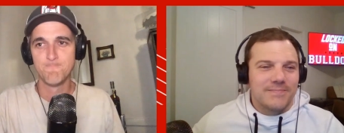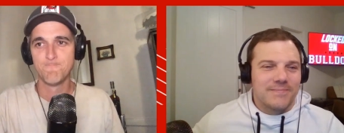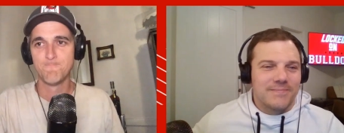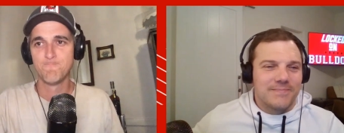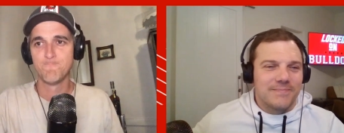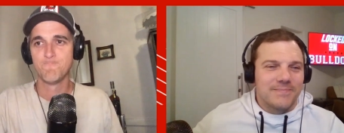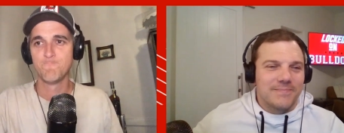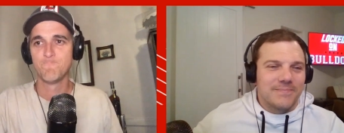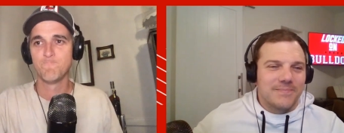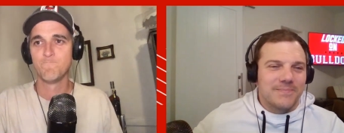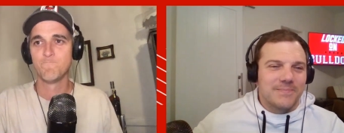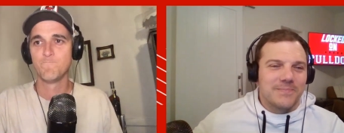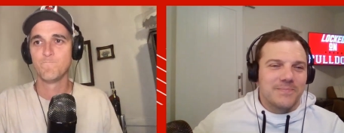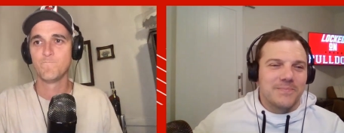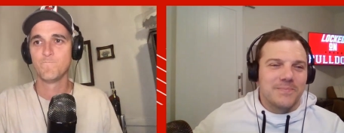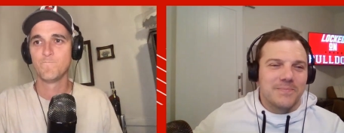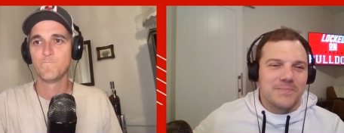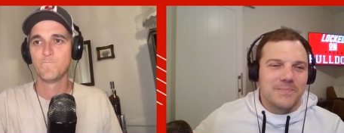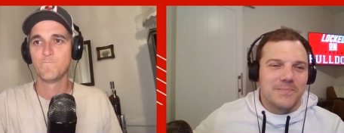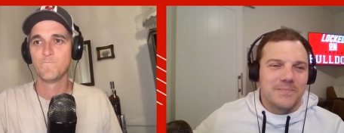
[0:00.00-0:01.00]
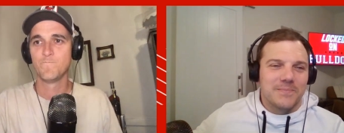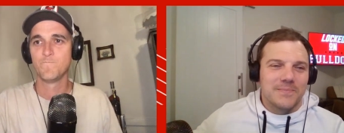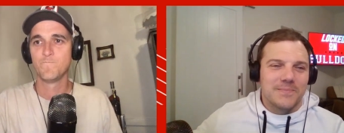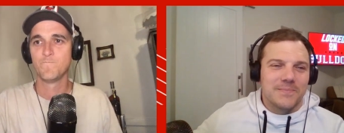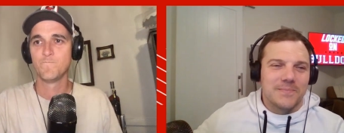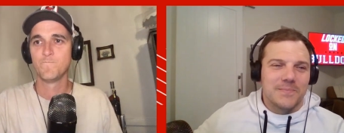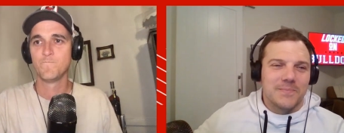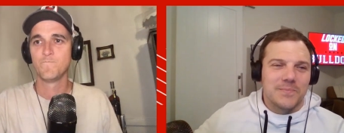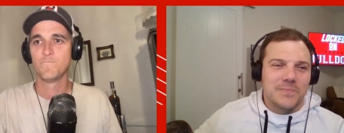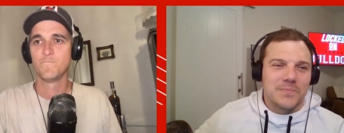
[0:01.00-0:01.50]

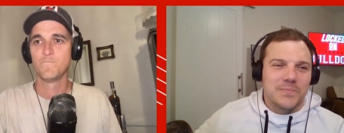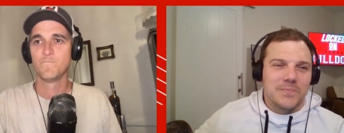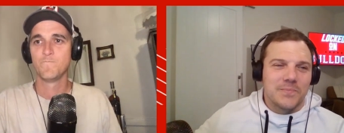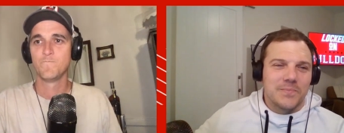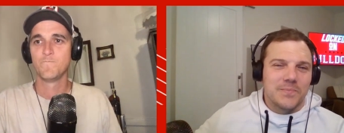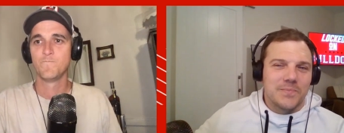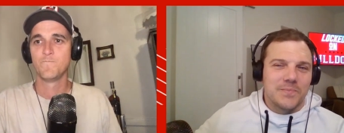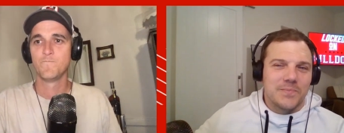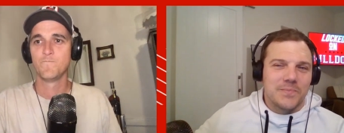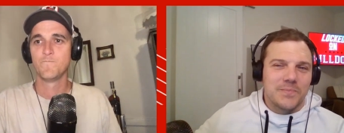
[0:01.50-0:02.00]
Nobody speaks.